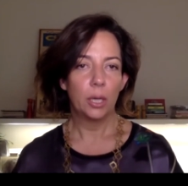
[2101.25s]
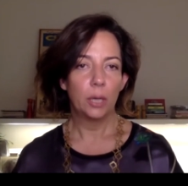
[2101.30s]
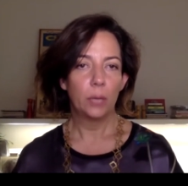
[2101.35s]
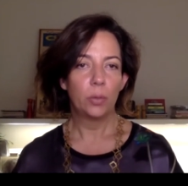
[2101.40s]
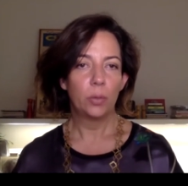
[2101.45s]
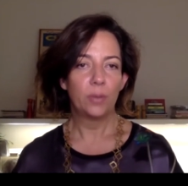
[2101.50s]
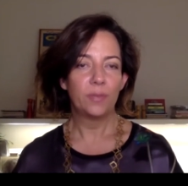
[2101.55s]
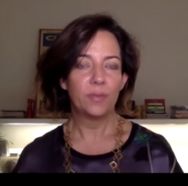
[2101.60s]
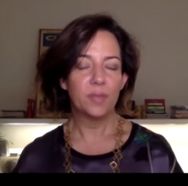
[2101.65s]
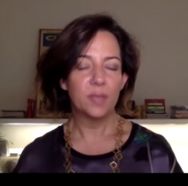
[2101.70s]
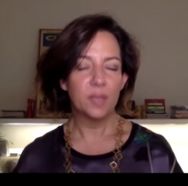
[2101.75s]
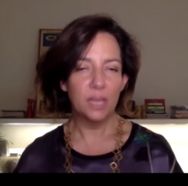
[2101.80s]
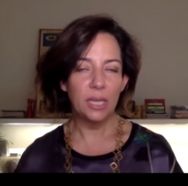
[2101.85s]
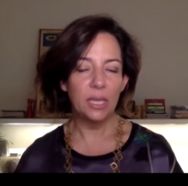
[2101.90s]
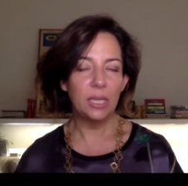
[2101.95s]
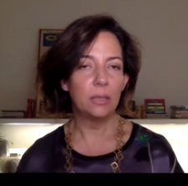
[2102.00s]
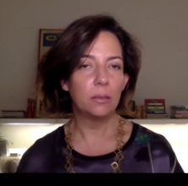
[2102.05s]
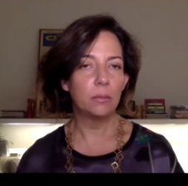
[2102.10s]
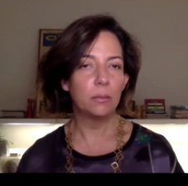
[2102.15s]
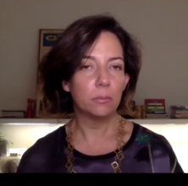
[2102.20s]
We've
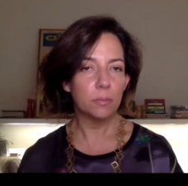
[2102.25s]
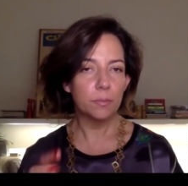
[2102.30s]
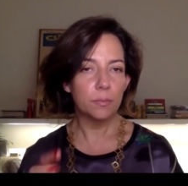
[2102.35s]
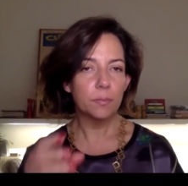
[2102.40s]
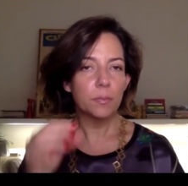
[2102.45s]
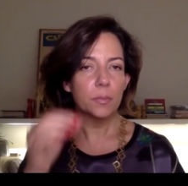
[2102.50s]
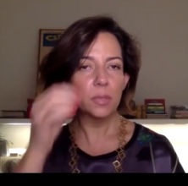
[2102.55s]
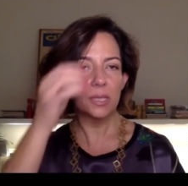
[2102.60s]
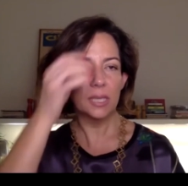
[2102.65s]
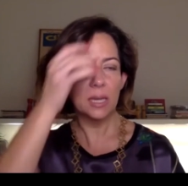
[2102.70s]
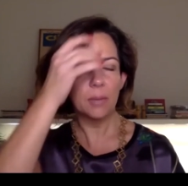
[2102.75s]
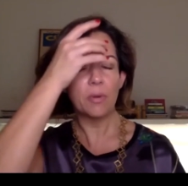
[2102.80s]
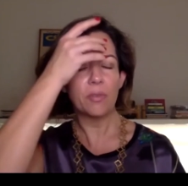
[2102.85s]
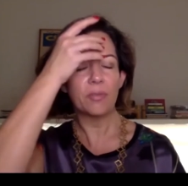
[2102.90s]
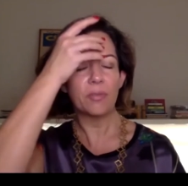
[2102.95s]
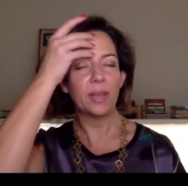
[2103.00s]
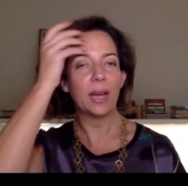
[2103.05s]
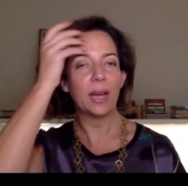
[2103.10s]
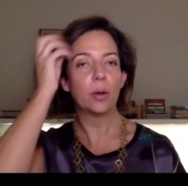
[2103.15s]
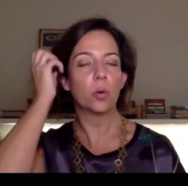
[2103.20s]
seen some
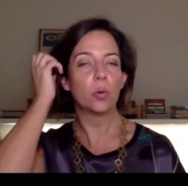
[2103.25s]
of that